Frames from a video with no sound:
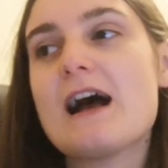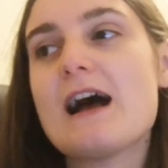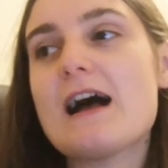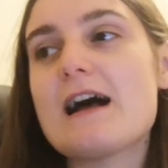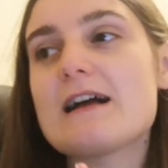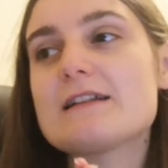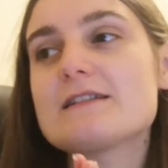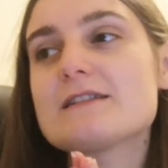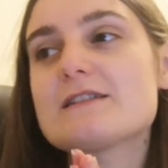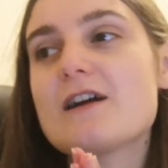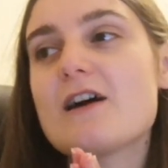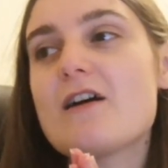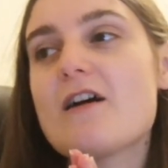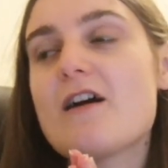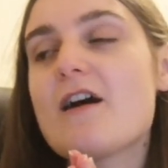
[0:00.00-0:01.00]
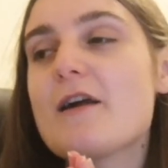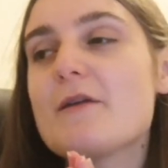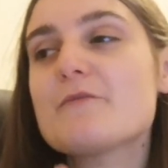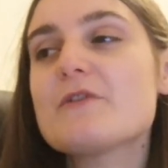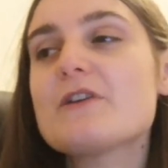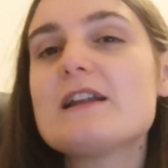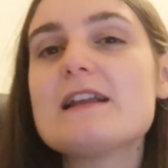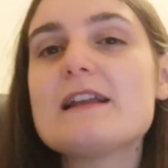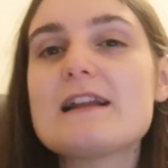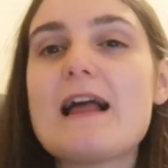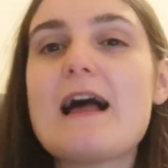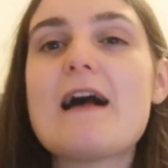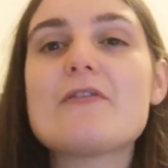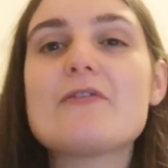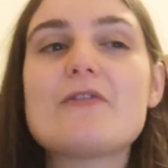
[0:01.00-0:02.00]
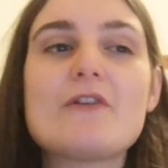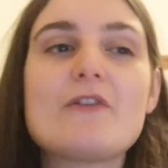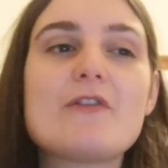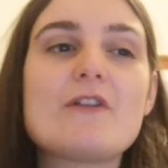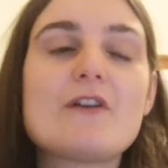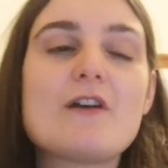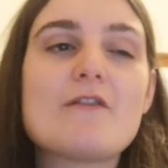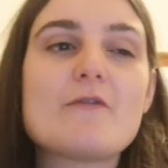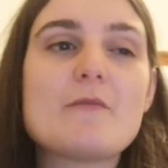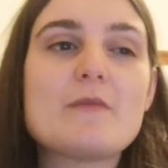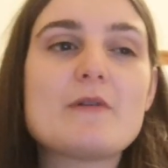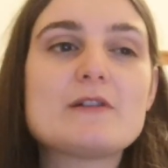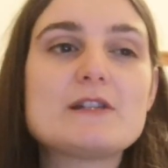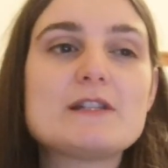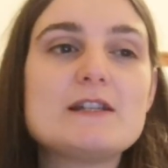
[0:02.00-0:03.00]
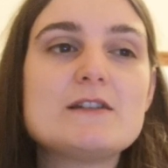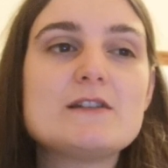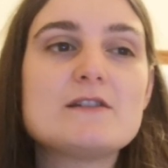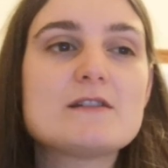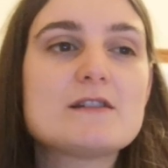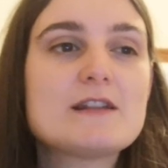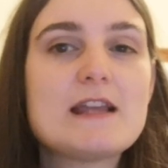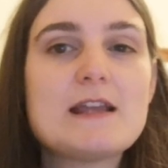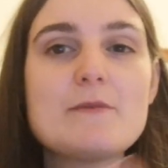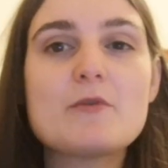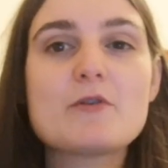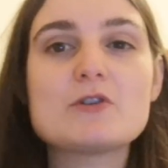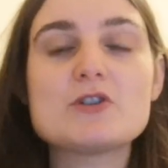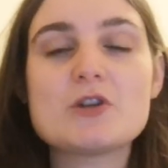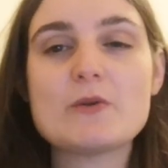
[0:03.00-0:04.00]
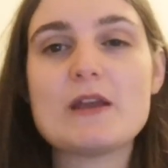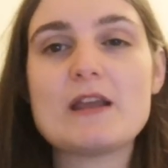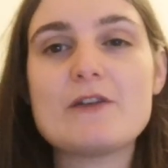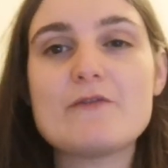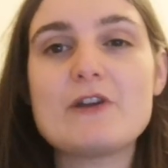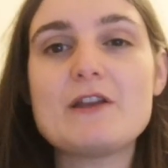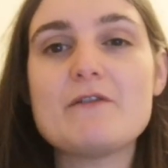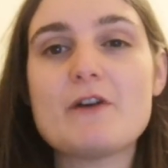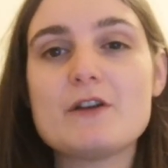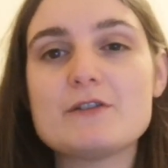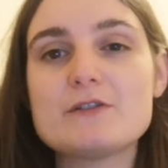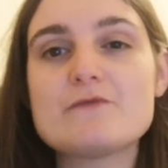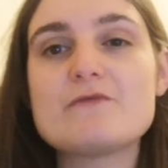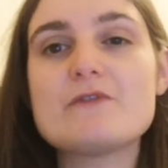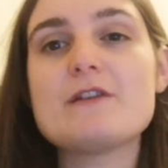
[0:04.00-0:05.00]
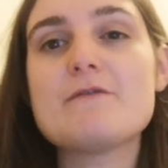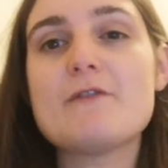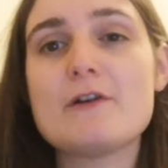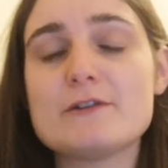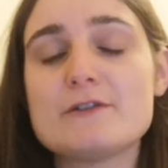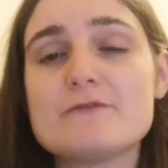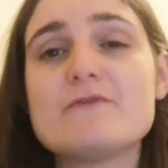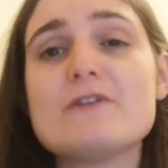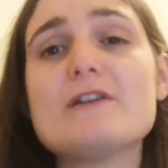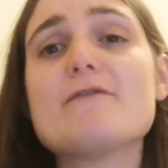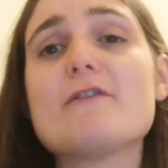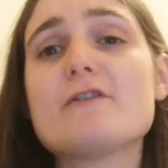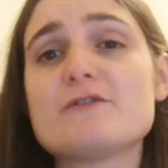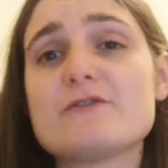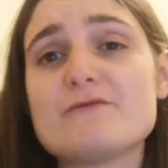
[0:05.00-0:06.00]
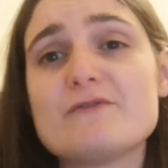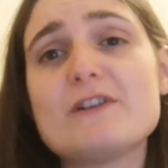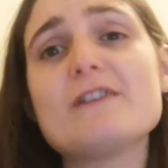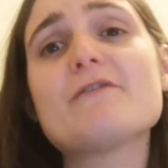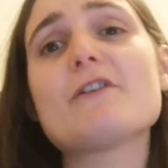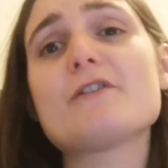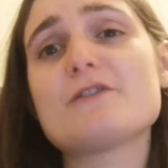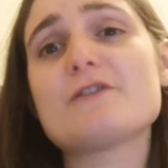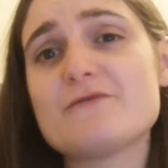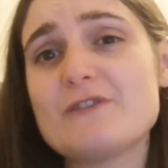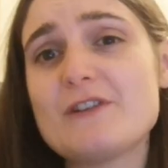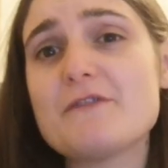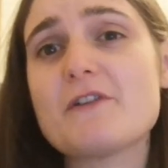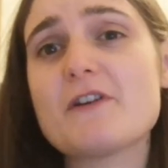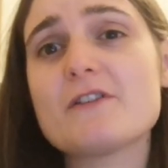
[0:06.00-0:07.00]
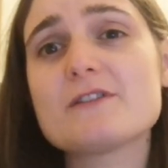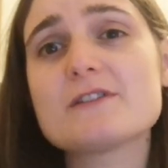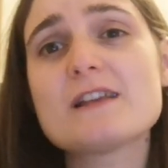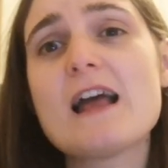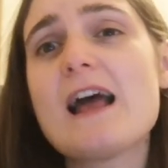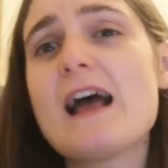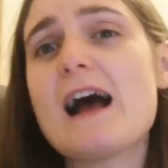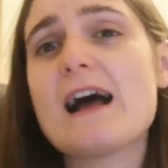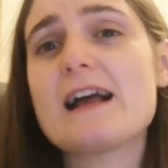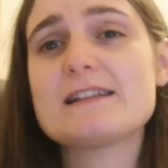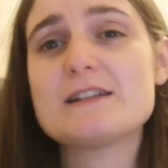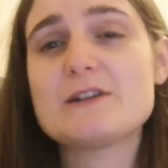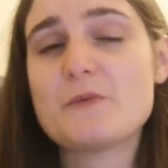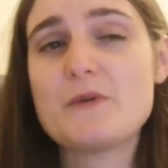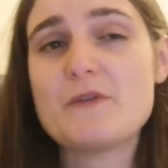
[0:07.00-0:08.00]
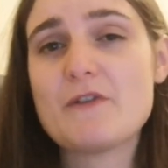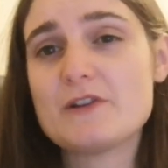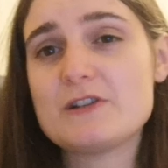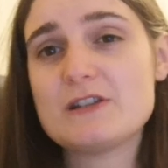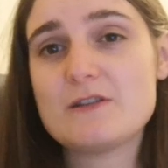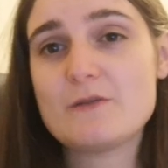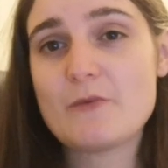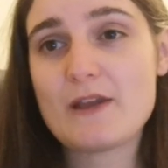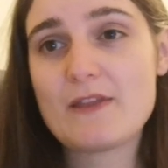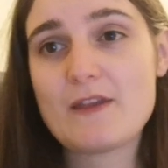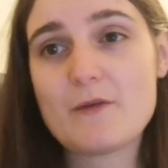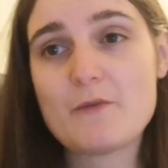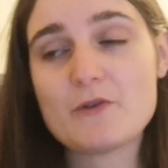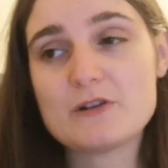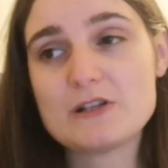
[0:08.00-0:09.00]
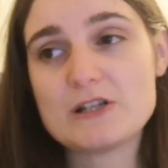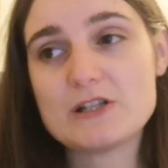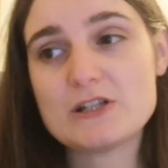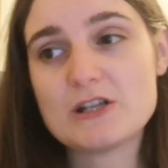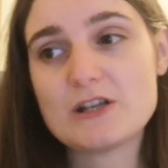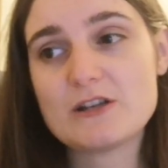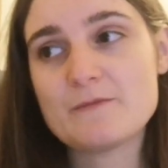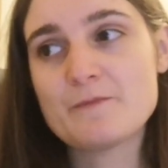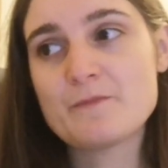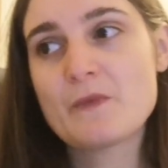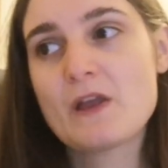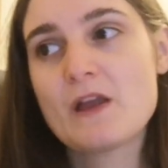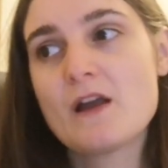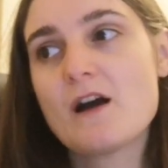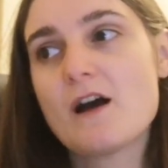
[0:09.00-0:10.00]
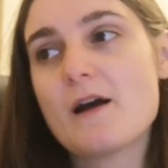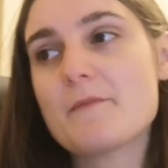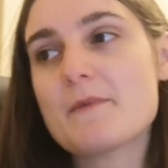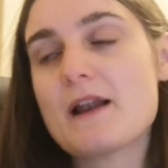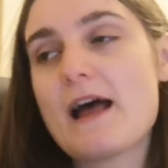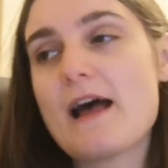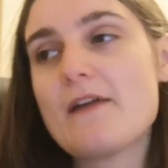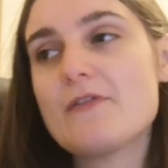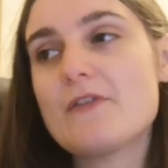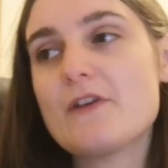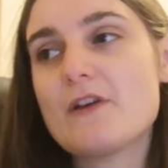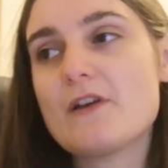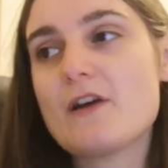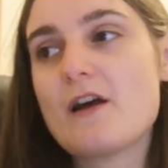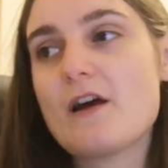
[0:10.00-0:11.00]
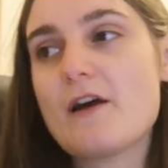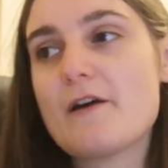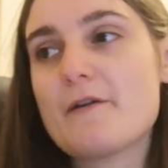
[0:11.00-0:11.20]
and I'm really glad that the government didn't keep on doing revotes and revotes and revotes and revotes and revotes until we voted the way they wanted to. I'm glad that